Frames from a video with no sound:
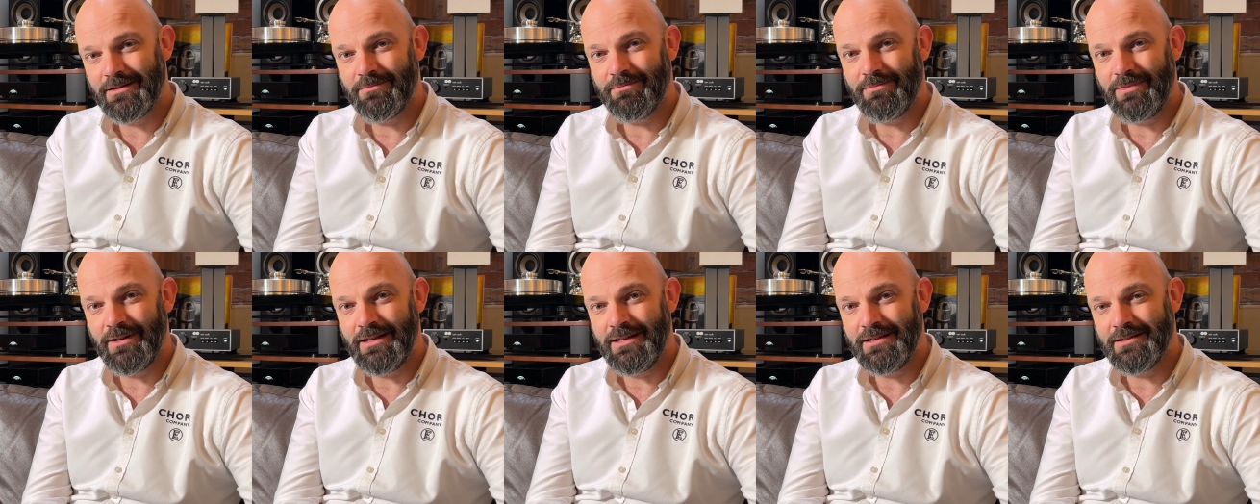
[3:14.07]

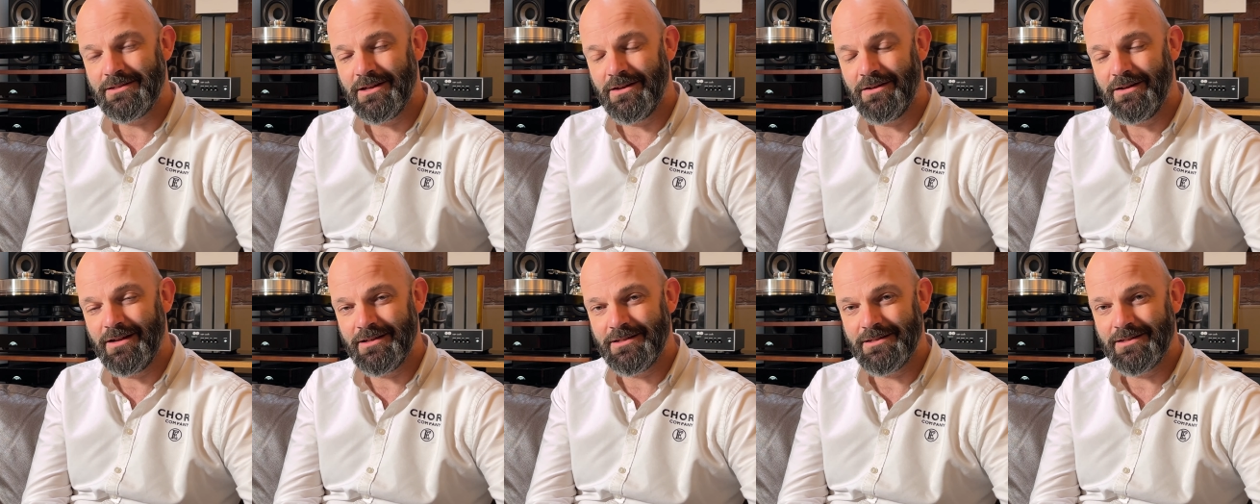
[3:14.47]
please
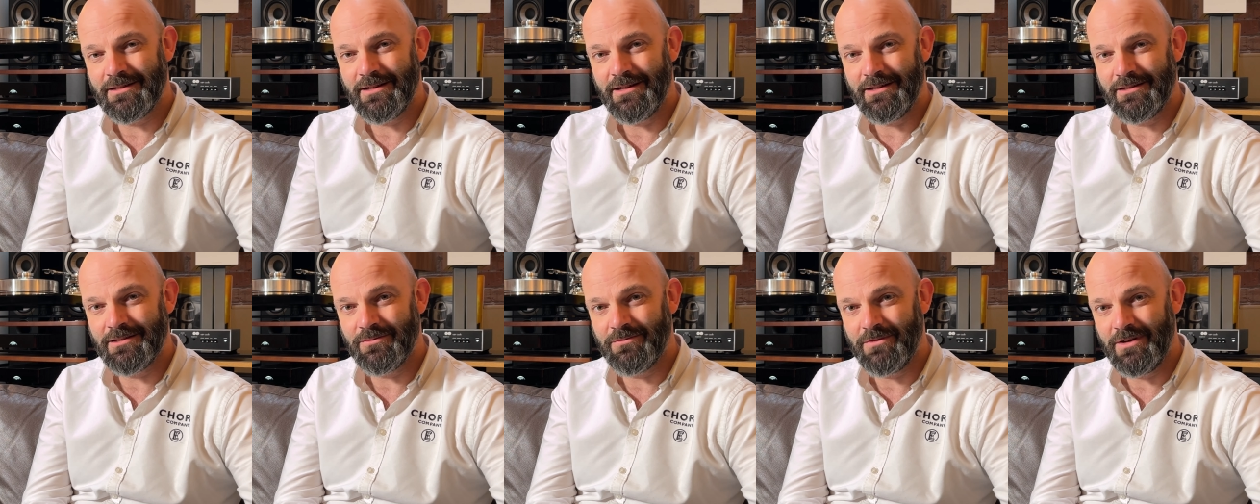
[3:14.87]
don't
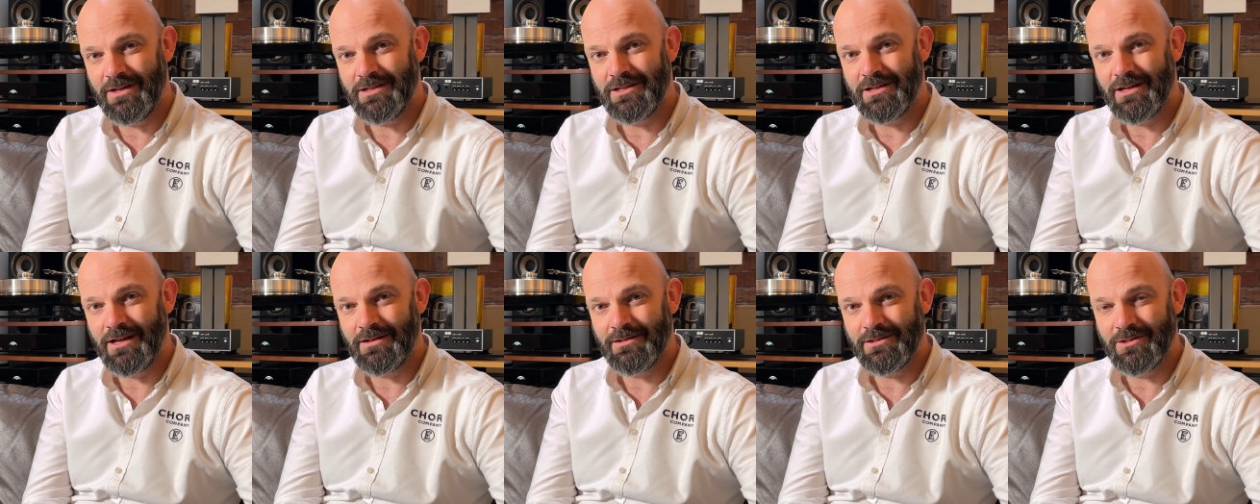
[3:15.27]
hesitate to reach
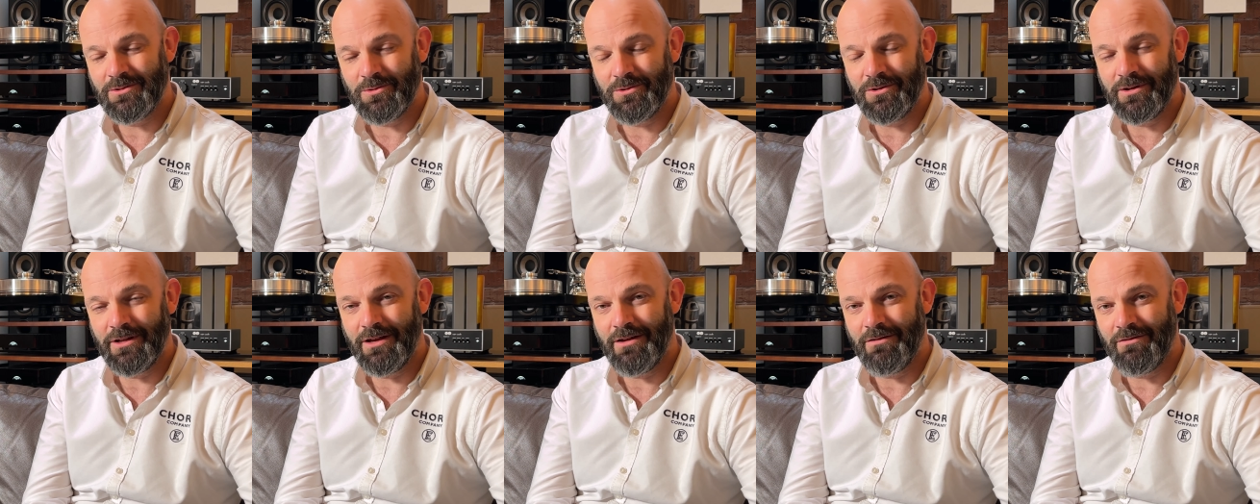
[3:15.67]
out to
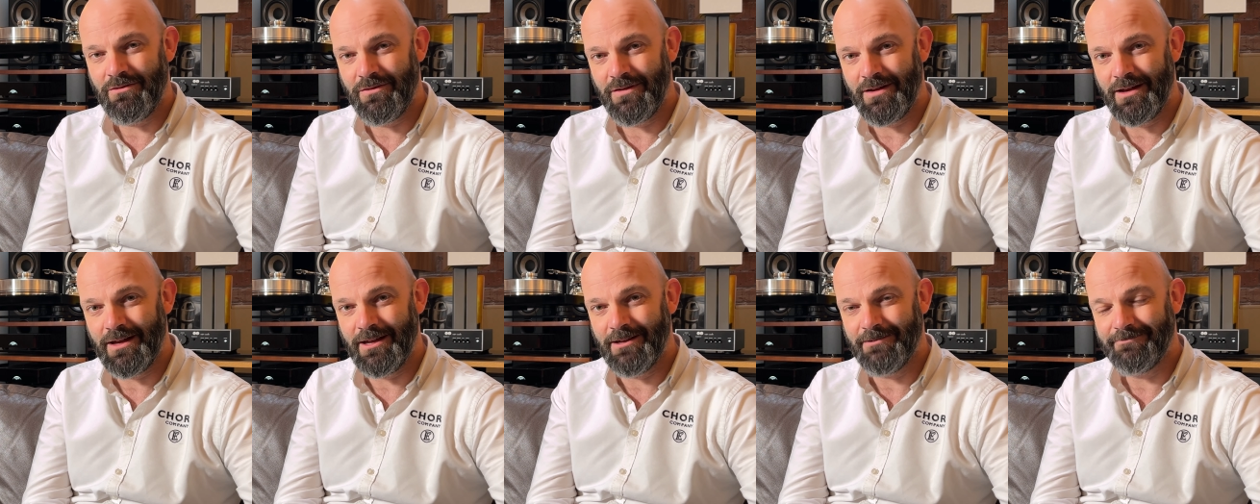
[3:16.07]
Audio
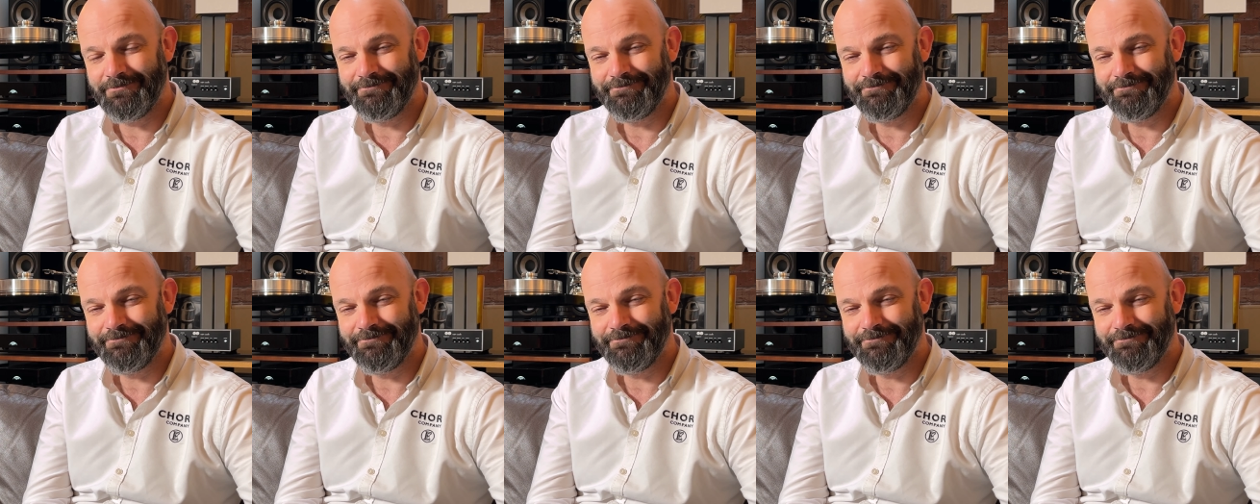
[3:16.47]
Fair.